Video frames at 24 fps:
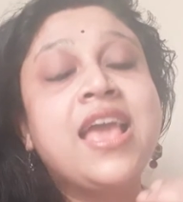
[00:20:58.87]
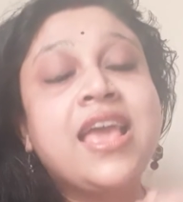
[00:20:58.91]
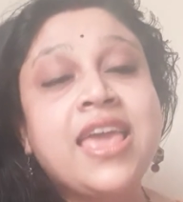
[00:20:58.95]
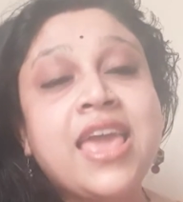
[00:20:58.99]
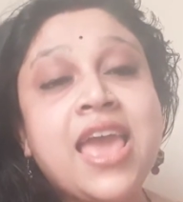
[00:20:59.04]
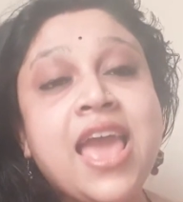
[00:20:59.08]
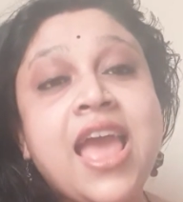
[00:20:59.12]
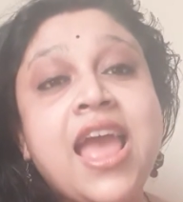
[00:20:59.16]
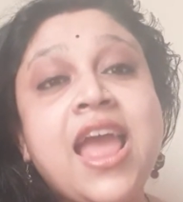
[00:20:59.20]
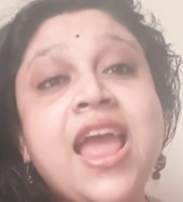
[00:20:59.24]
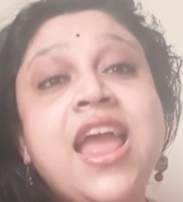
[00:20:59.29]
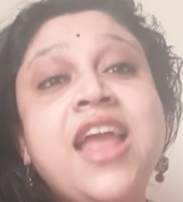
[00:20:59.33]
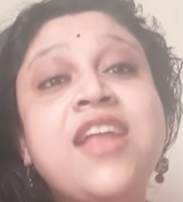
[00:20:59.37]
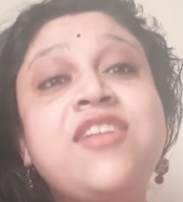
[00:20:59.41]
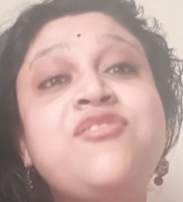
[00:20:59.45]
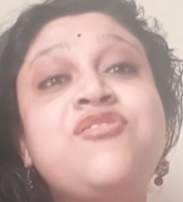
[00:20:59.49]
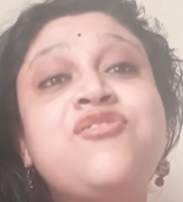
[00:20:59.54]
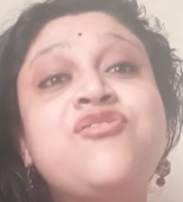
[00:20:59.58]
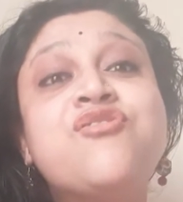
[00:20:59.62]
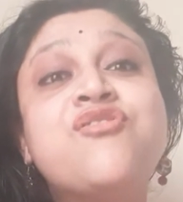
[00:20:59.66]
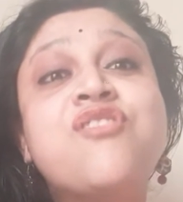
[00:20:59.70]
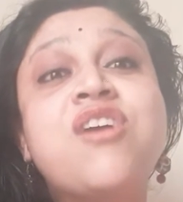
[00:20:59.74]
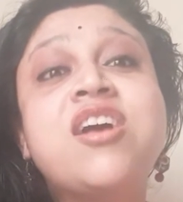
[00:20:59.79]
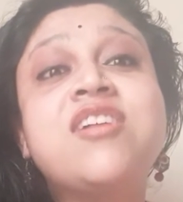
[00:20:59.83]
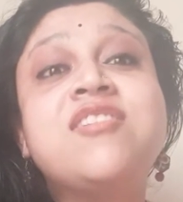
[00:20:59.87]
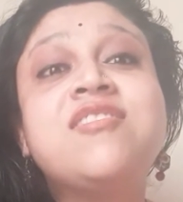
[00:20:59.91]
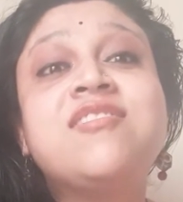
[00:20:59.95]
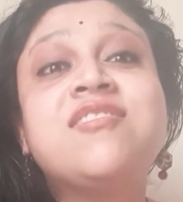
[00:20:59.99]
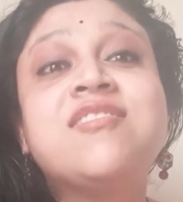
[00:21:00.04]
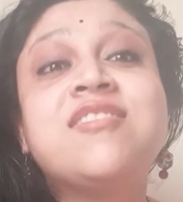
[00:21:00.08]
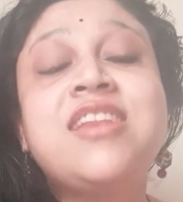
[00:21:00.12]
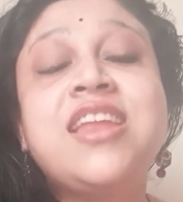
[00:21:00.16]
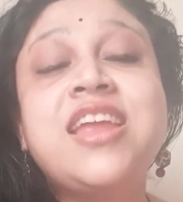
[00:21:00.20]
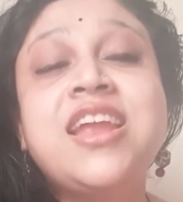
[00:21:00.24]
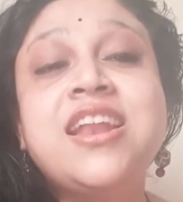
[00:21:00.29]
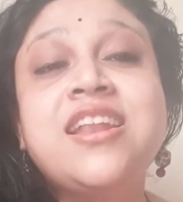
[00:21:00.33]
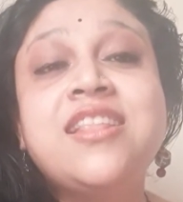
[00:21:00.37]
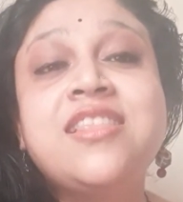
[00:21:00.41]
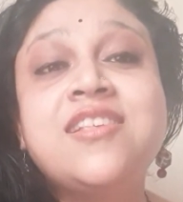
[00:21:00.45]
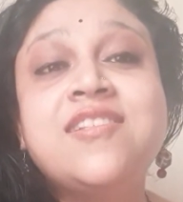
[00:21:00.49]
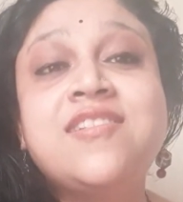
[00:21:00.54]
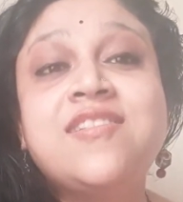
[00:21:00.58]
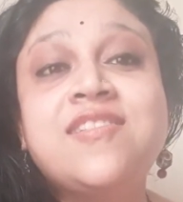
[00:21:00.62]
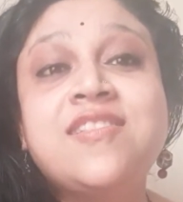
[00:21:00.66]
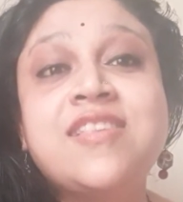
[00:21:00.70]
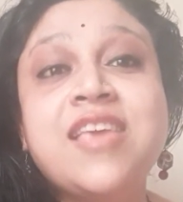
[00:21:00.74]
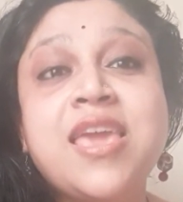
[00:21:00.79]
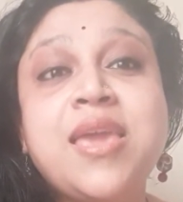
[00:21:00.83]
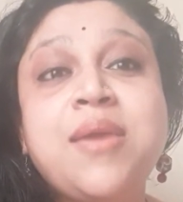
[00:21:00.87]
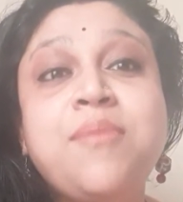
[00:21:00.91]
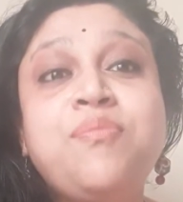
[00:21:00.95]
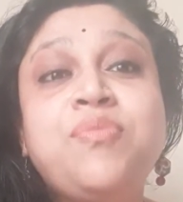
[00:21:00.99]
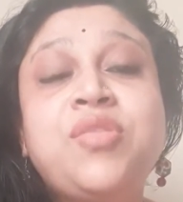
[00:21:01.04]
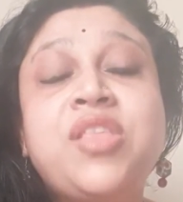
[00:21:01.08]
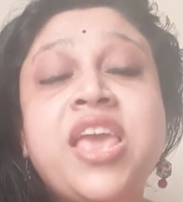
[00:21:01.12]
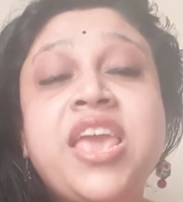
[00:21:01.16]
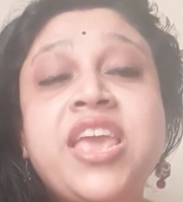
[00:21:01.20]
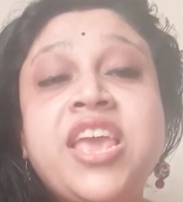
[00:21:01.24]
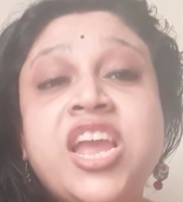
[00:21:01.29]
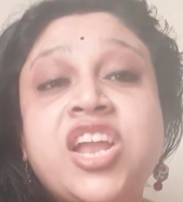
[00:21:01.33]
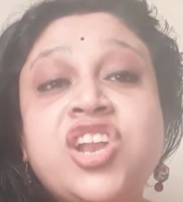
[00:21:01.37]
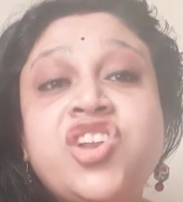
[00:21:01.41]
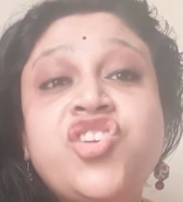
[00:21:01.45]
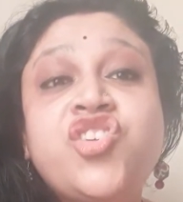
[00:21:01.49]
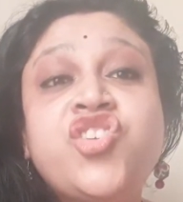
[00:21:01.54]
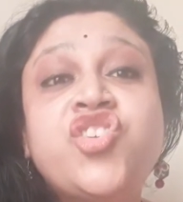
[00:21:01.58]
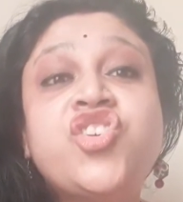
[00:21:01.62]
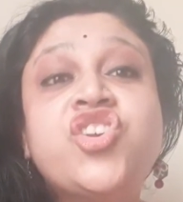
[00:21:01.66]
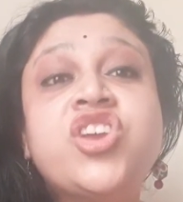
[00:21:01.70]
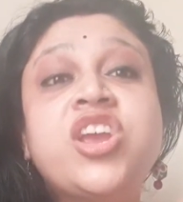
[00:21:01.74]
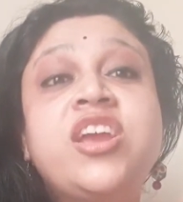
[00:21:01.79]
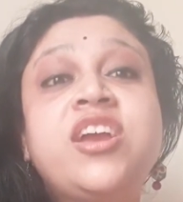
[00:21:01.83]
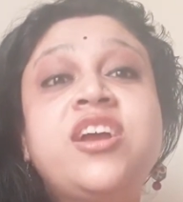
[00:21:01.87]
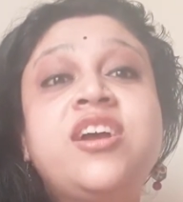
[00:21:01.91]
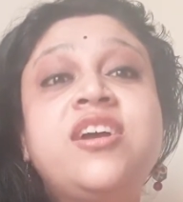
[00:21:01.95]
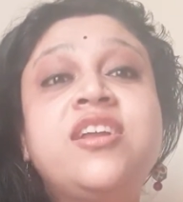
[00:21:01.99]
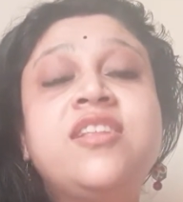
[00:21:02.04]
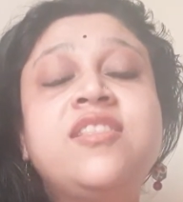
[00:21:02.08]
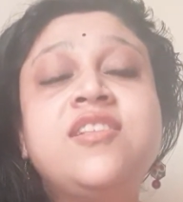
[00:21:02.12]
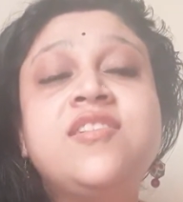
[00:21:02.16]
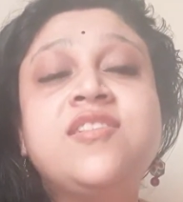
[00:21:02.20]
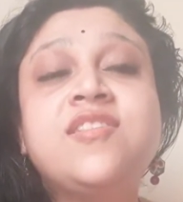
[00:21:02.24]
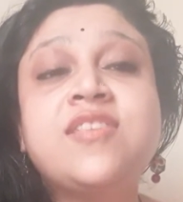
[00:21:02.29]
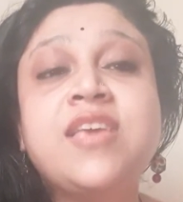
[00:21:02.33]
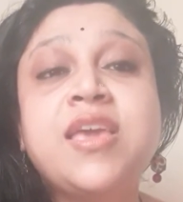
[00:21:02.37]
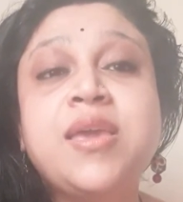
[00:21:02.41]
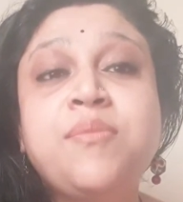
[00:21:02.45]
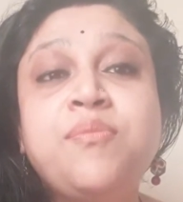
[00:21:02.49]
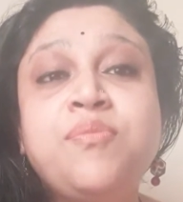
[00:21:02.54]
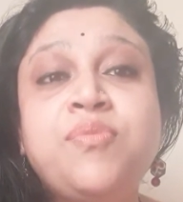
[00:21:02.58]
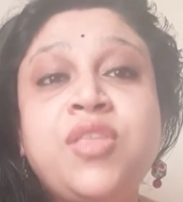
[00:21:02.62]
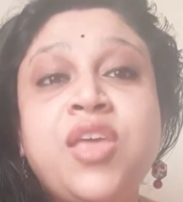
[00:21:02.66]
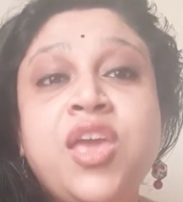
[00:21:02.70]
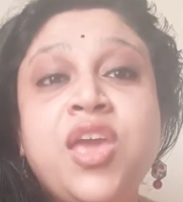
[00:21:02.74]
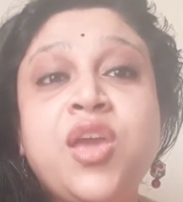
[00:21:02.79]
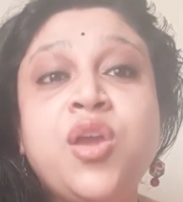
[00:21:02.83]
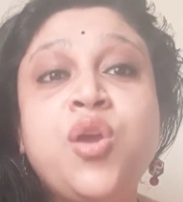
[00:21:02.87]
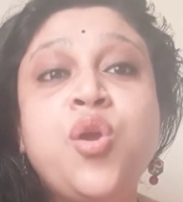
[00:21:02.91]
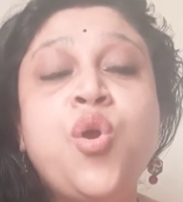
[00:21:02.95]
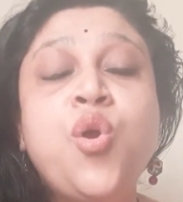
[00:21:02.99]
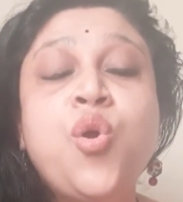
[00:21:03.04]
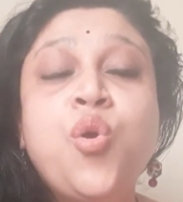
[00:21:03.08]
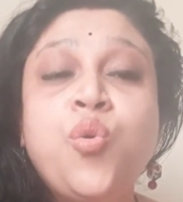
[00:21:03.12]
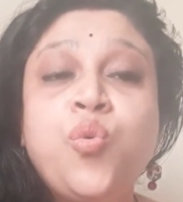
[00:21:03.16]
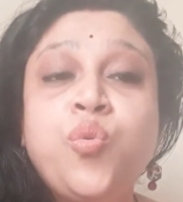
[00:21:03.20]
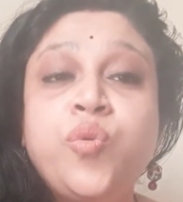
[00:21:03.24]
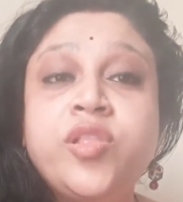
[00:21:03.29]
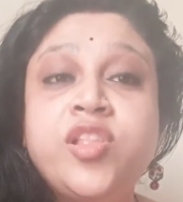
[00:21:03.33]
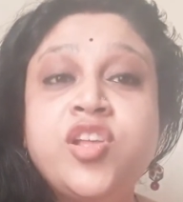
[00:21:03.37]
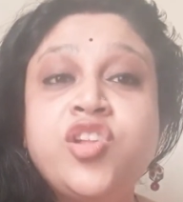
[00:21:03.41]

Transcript: can translate the same thing and share the same thing with the